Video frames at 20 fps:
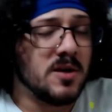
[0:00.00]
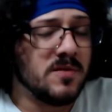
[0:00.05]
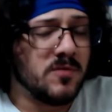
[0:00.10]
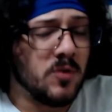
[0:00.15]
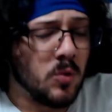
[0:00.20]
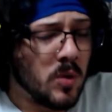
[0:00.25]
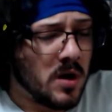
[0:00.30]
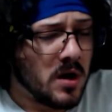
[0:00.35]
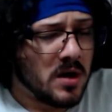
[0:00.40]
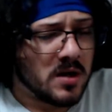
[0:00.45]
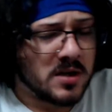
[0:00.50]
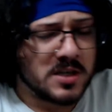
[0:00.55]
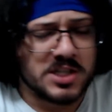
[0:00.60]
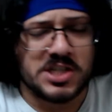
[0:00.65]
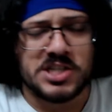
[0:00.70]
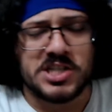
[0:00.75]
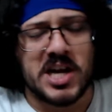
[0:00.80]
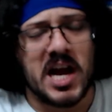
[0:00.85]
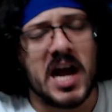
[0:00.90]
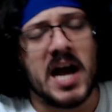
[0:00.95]
Wong
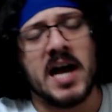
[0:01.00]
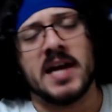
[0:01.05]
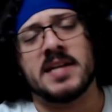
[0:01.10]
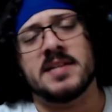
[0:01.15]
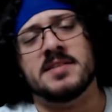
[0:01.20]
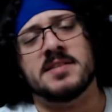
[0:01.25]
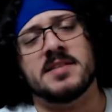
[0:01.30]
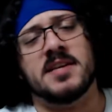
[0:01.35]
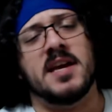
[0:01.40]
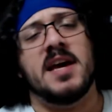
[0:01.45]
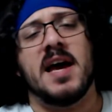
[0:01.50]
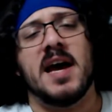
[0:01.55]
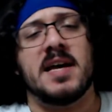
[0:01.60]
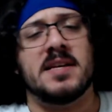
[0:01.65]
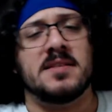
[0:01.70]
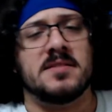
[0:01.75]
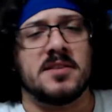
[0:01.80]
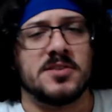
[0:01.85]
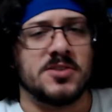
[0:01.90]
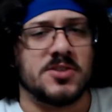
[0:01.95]
shines as
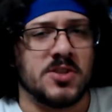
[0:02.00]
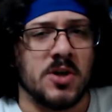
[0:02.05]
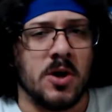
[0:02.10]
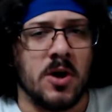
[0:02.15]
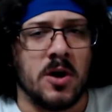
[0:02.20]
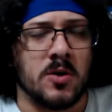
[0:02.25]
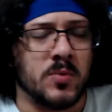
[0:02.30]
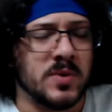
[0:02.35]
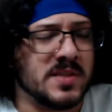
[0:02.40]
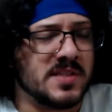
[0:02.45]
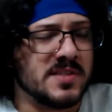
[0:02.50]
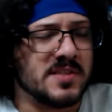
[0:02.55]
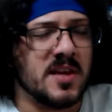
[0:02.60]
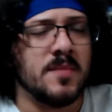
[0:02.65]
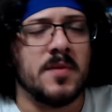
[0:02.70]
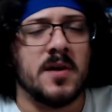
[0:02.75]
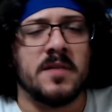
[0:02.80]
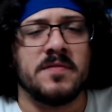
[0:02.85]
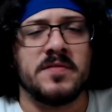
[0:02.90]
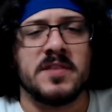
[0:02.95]
the star with some
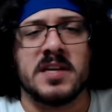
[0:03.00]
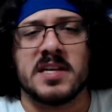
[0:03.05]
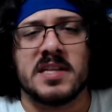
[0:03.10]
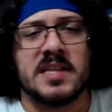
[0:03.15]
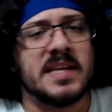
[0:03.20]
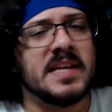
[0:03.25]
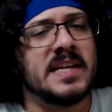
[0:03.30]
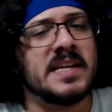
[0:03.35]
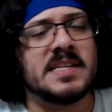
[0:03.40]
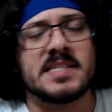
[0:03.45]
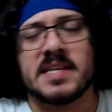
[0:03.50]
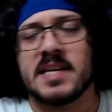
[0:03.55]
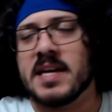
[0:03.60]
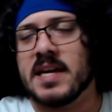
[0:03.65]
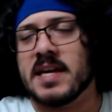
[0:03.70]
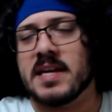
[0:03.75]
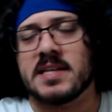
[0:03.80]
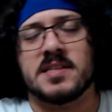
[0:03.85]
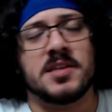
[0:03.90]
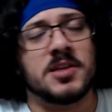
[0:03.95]
of the cleanest
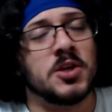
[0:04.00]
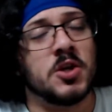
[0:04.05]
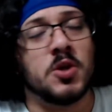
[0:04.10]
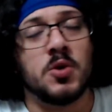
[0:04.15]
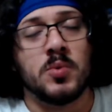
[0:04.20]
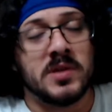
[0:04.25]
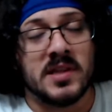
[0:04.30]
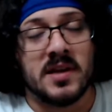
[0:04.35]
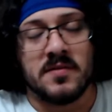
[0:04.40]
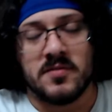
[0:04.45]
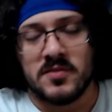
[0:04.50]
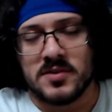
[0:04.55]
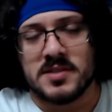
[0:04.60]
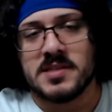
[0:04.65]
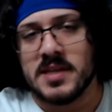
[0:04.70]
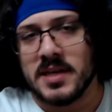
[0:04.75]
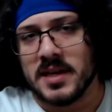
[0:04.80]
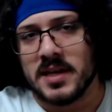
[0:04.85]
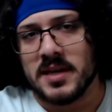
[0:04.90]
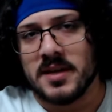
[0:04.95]
kicks you will ever
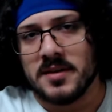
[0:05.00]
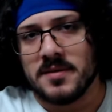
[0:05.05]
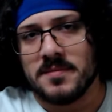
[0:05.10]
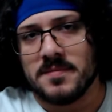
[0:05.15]
see.